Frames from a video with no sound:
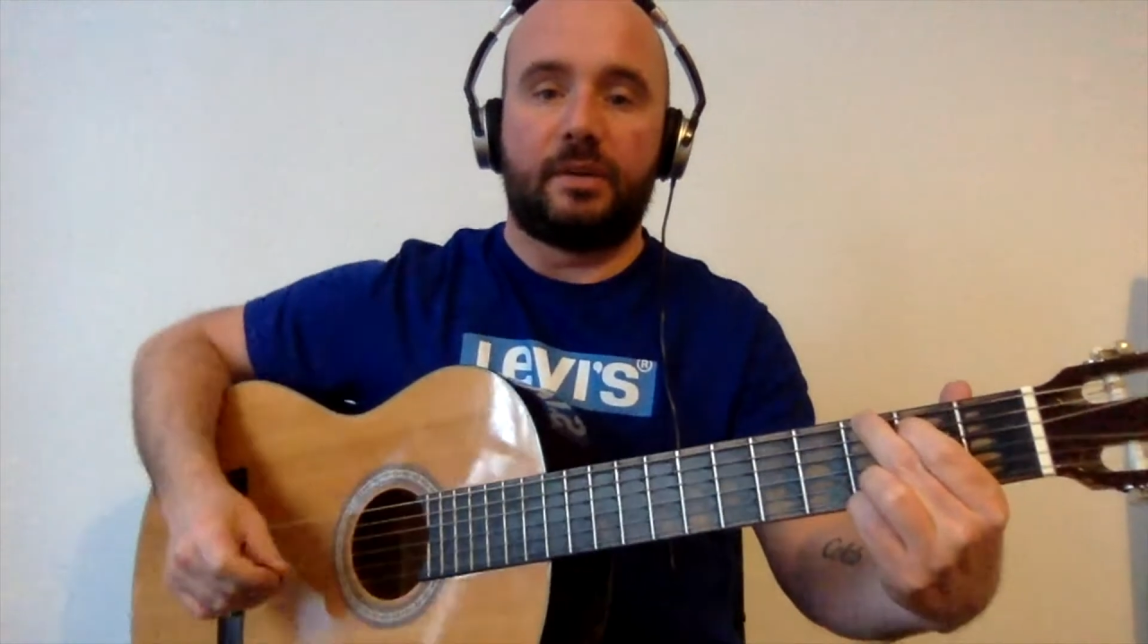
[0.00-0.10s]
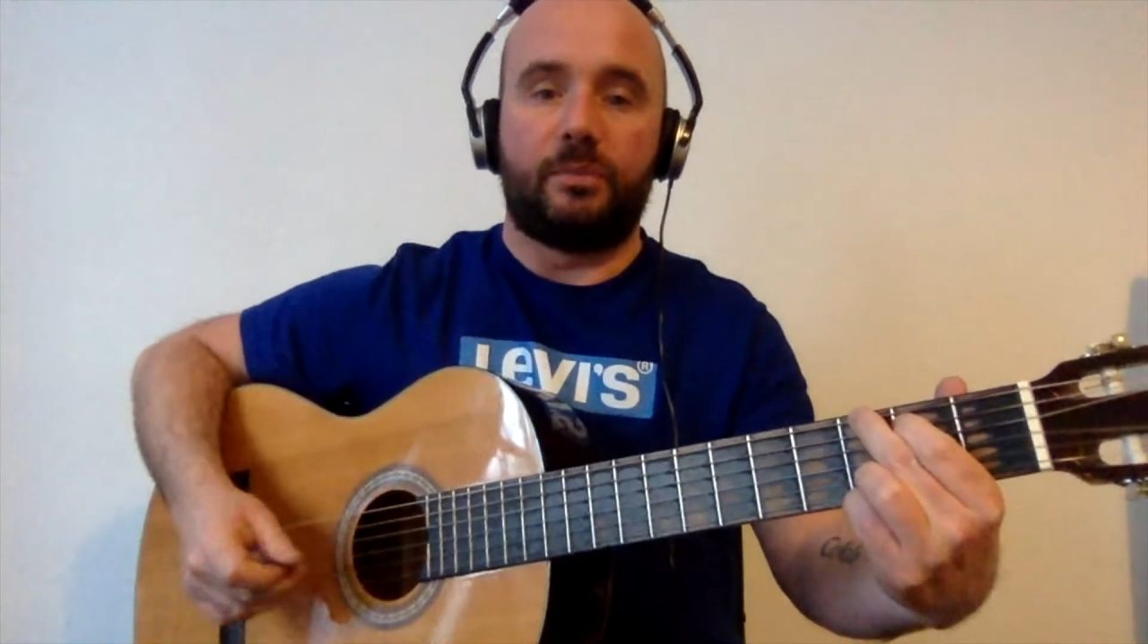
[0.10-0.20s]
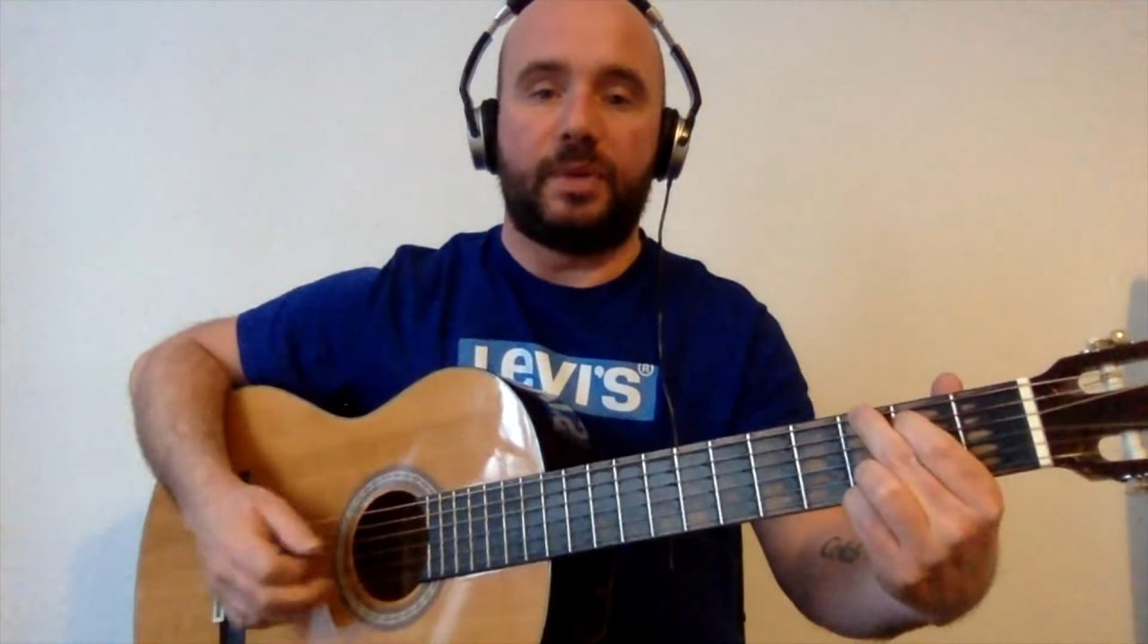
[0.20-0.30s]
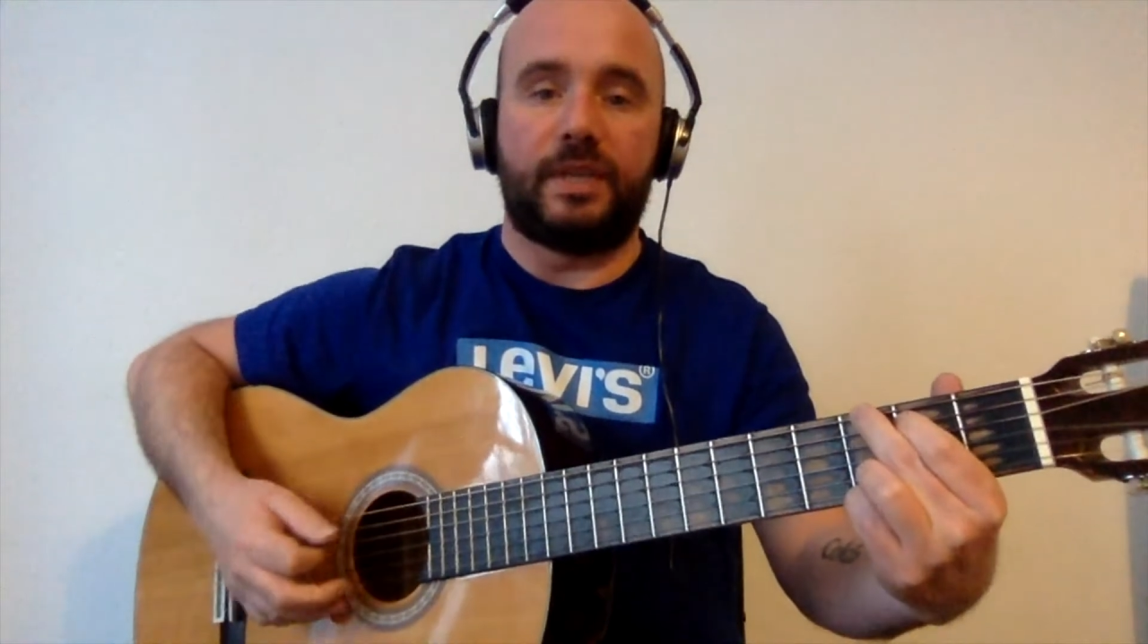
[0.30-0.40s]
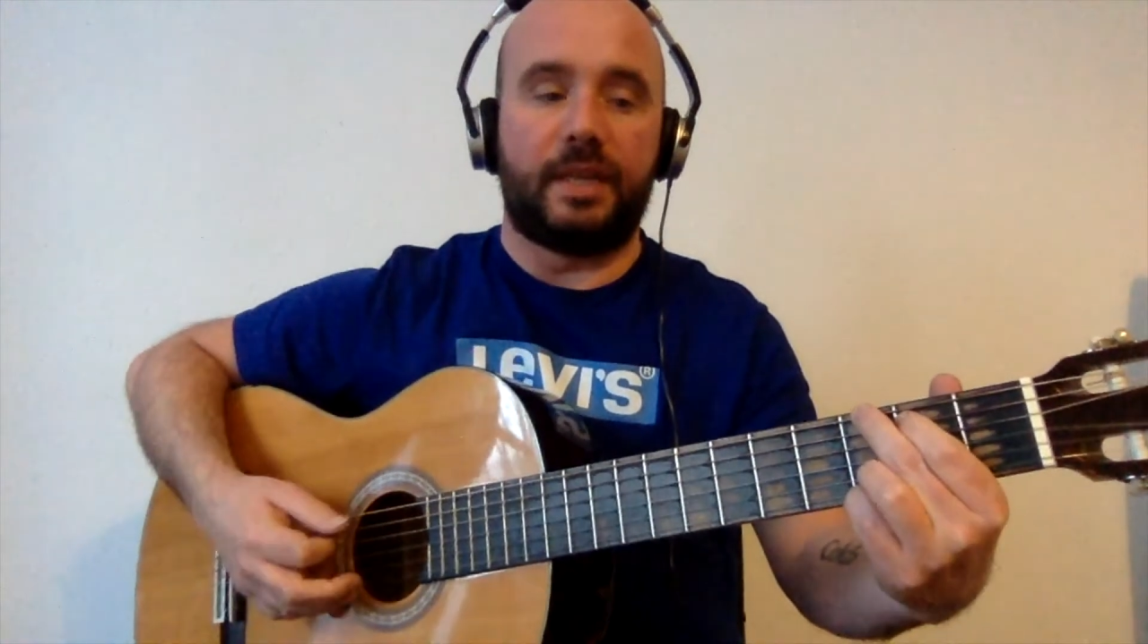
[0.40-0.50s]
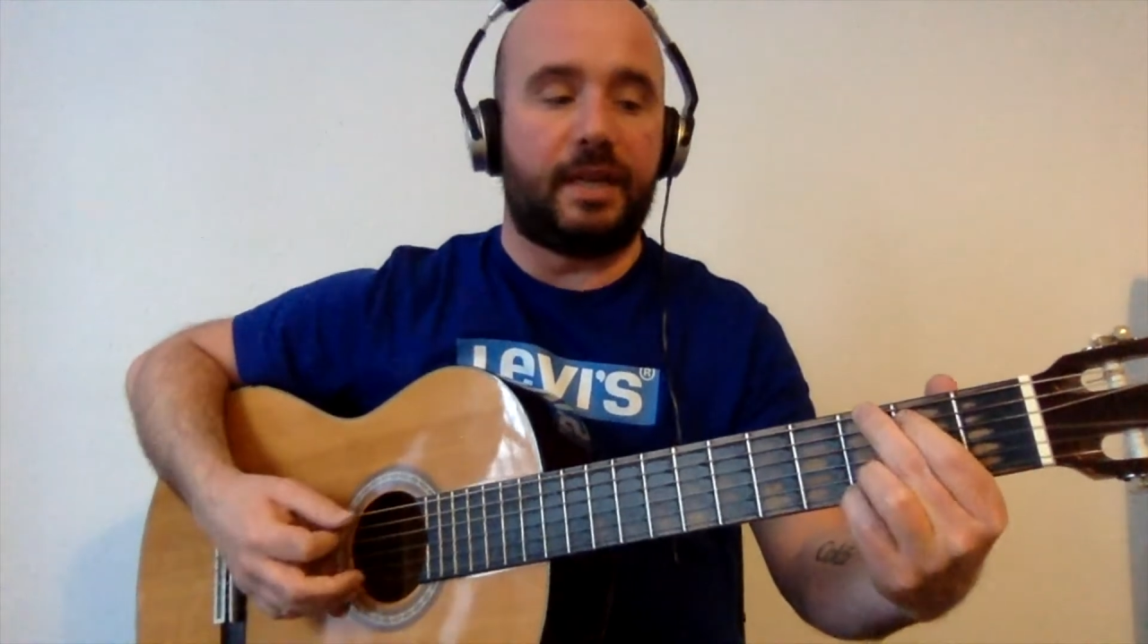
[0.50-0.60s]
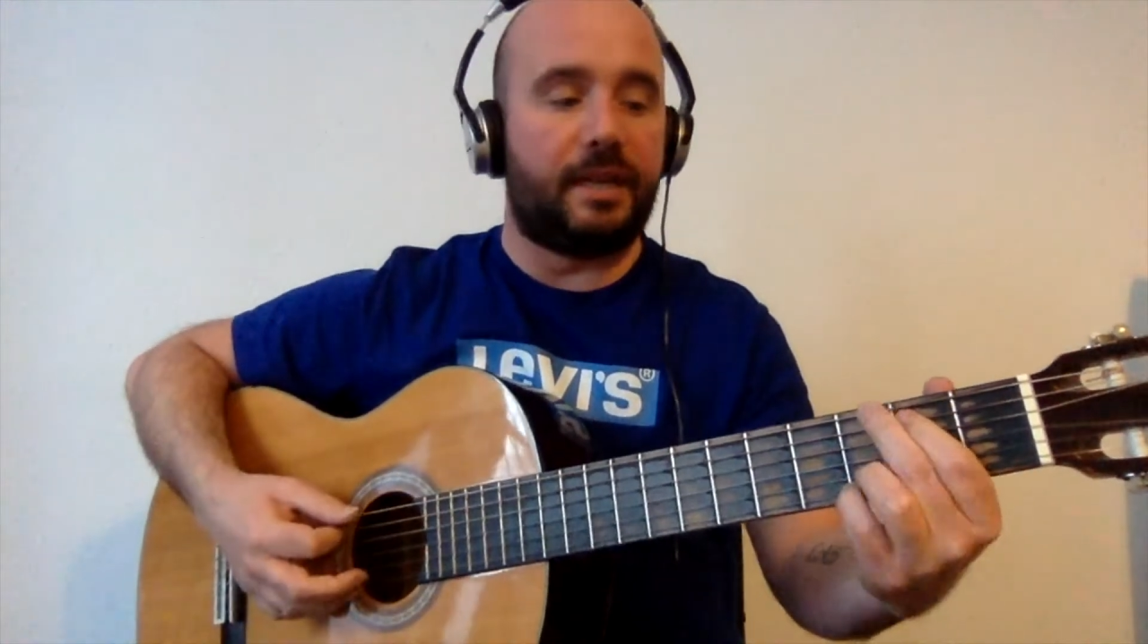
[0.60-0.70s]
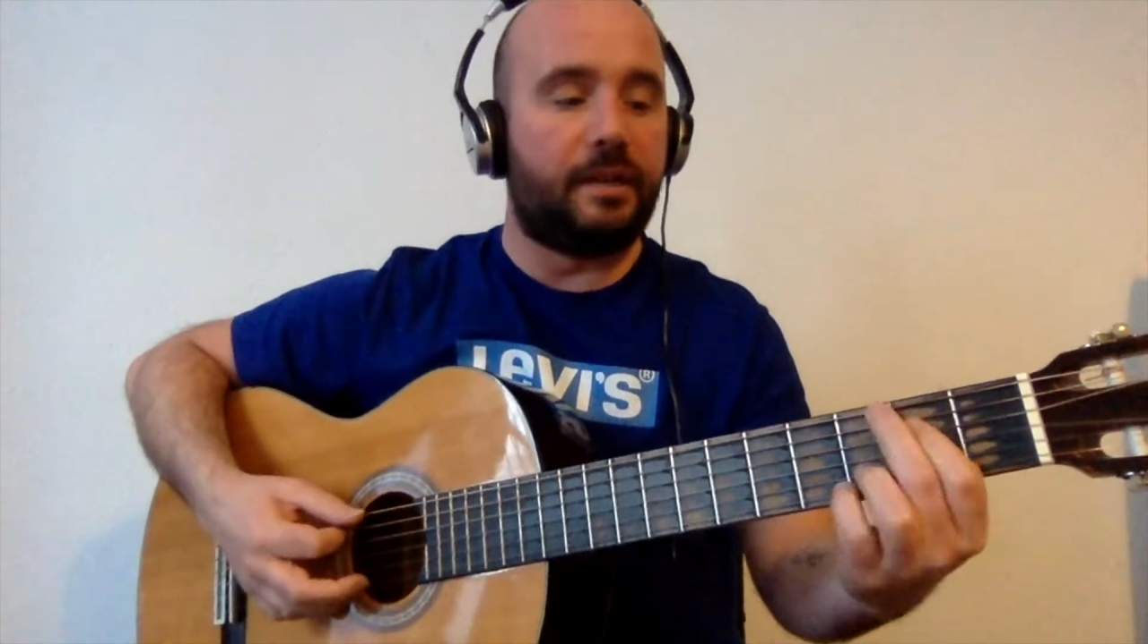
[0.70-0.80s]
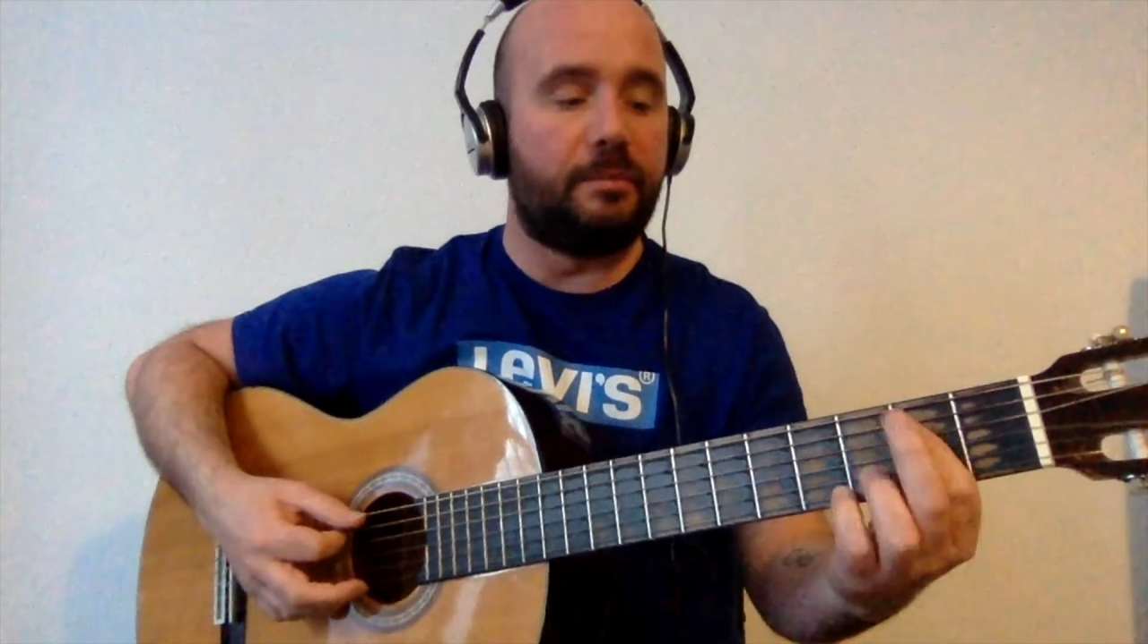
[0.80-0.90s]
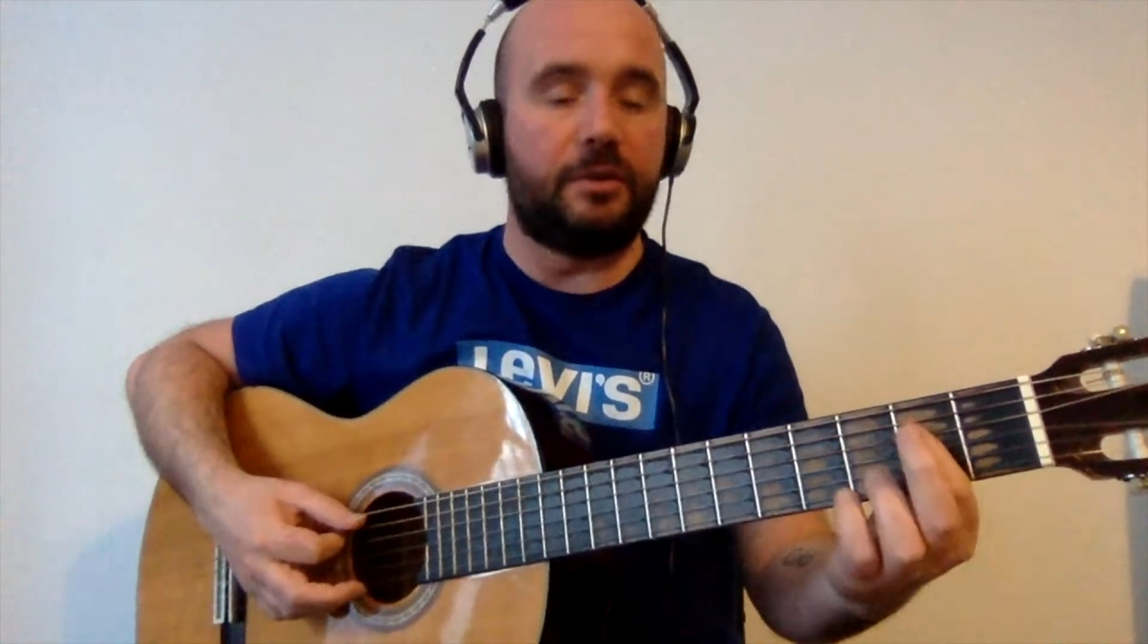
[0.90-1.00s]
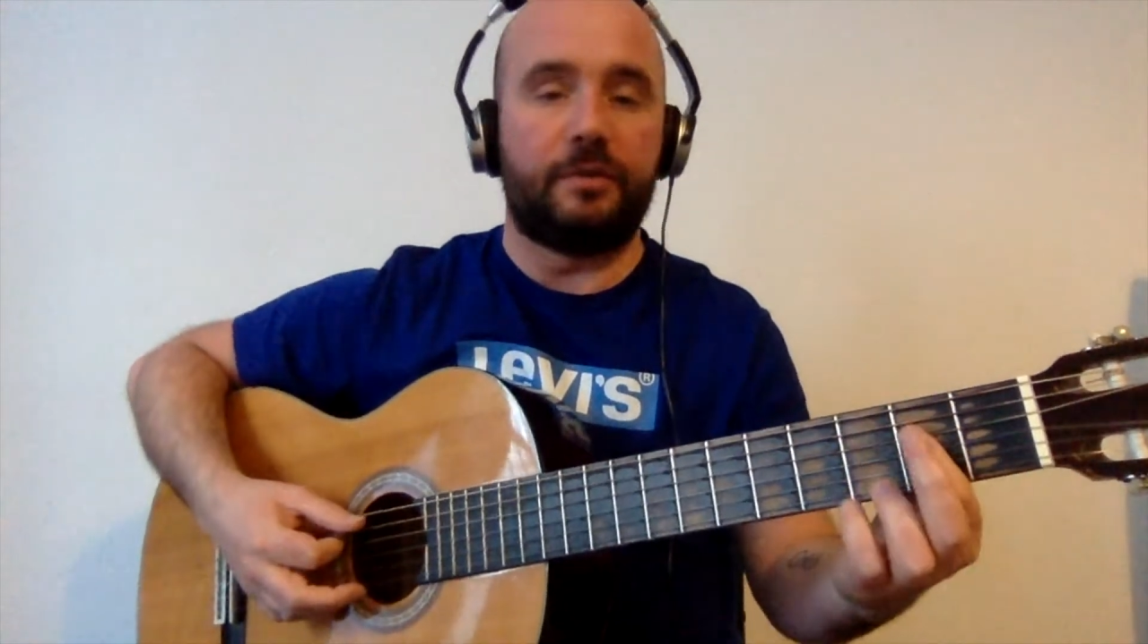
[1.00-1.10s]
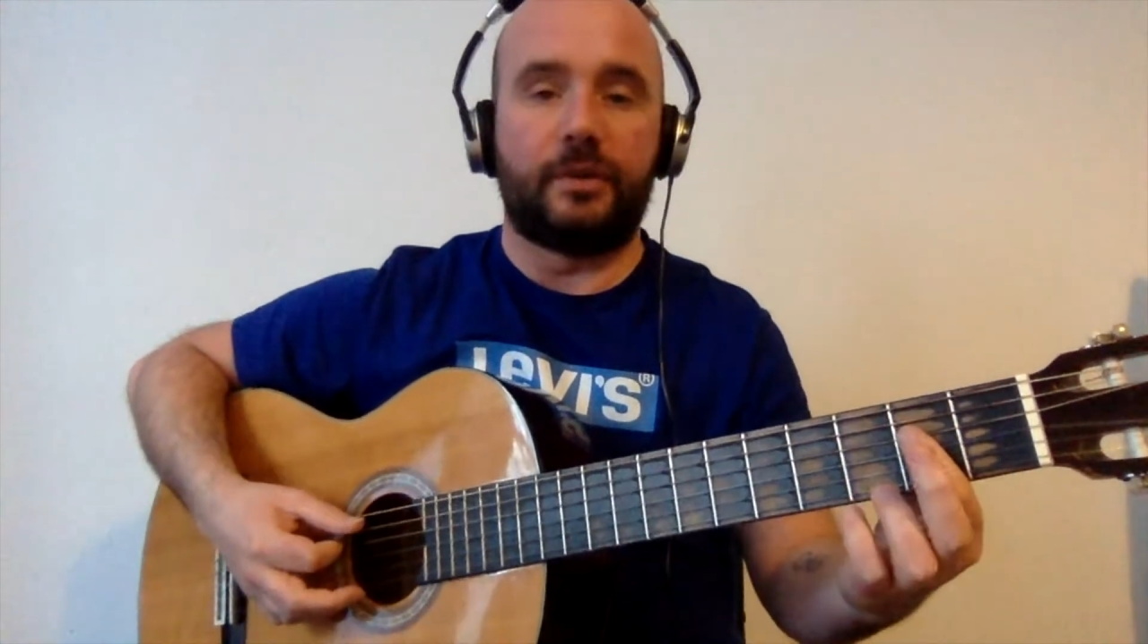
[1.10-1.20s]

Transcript: we then move